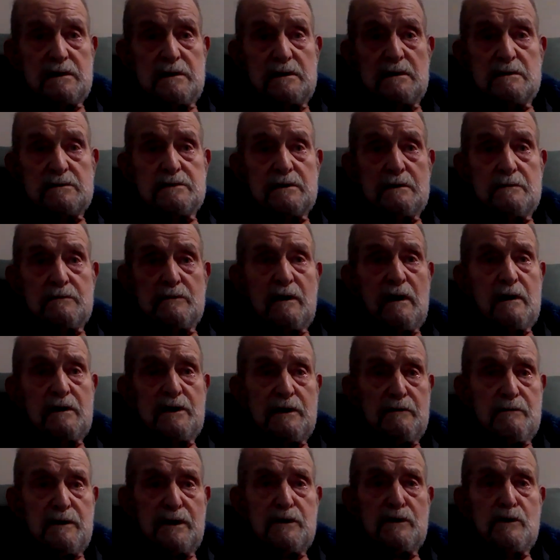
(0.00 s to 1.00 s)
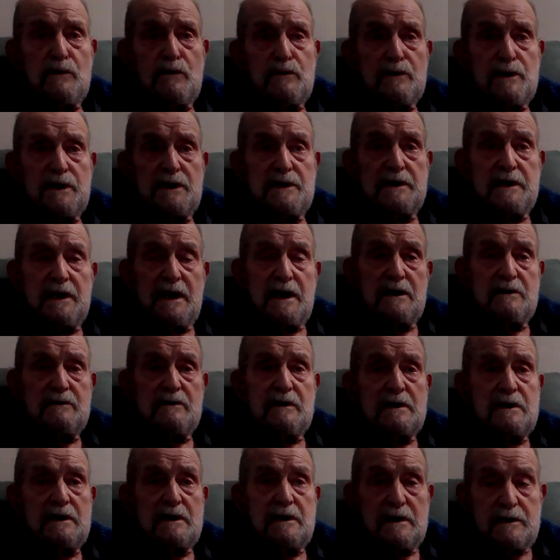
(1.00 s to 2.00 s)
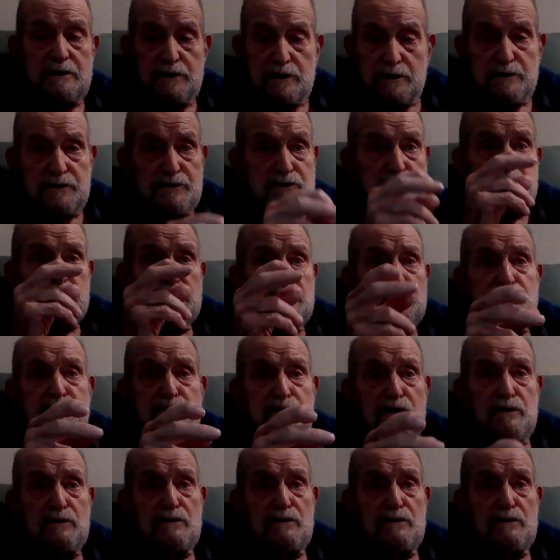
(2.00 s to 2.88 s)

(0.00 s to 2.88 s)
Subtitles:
or something, I don't know what they call it now. You could see through.